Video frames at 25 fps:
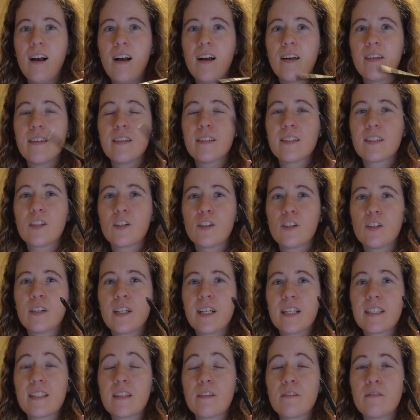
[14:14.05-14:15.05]
This girl
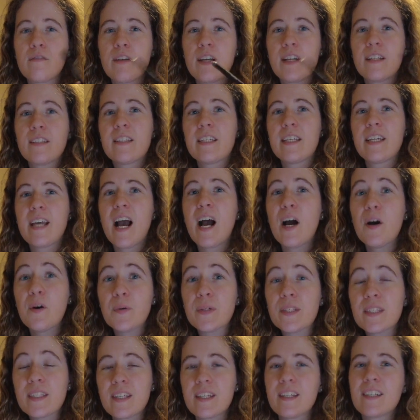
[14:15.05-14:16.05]
gets a fancy
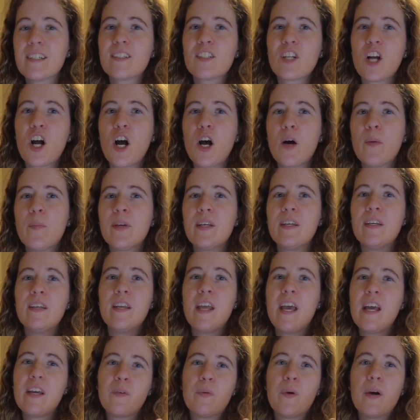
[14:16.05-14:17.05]
house-sitting job in
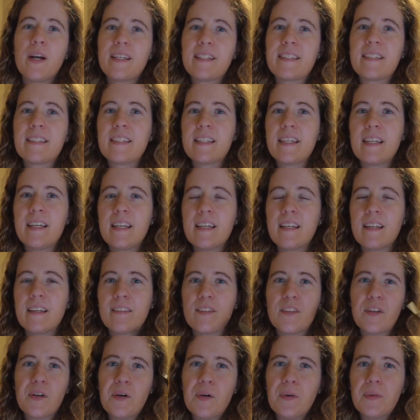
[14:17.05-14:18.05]
NYC, and
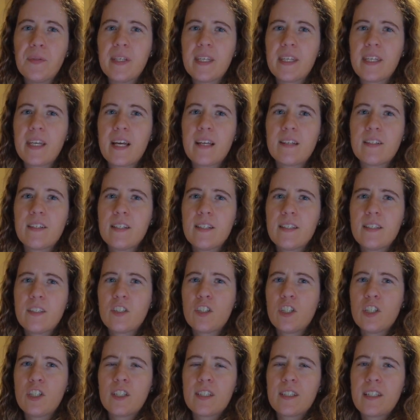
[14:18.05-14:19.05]
the only catch is
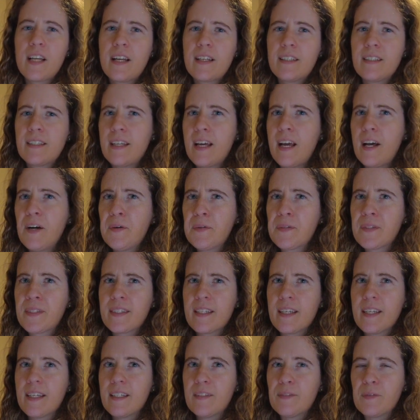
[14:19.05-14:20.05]
she just has to
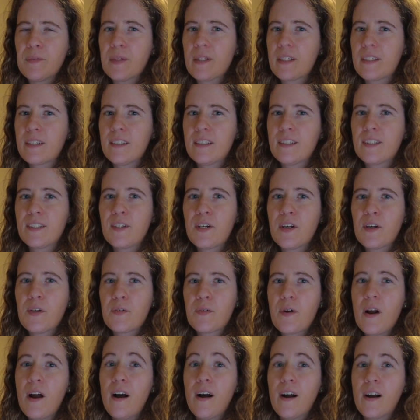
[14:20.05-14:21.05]
house-sit. What could go
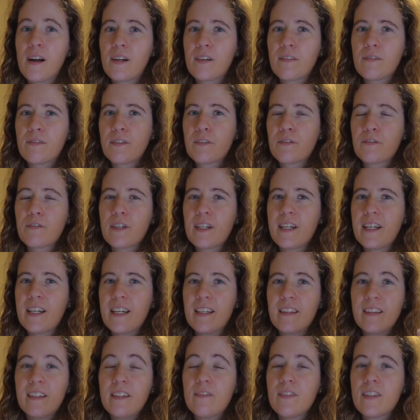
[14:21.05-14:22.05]
wrong? For free,
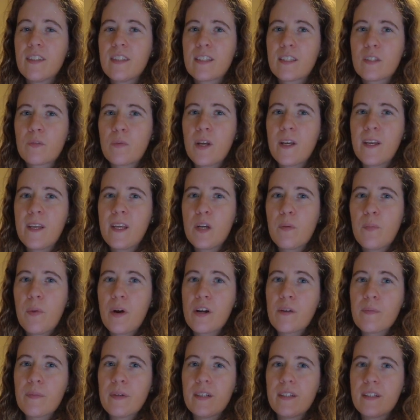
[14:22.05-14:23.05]
and live in this swanky
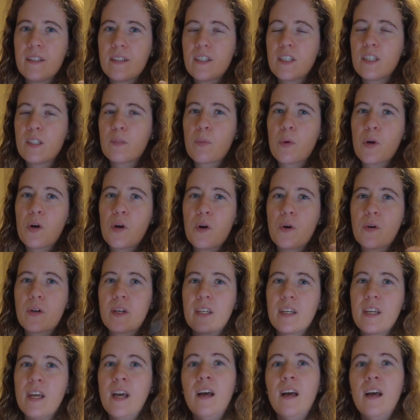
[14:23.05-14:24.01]
apartment, and she's broke, and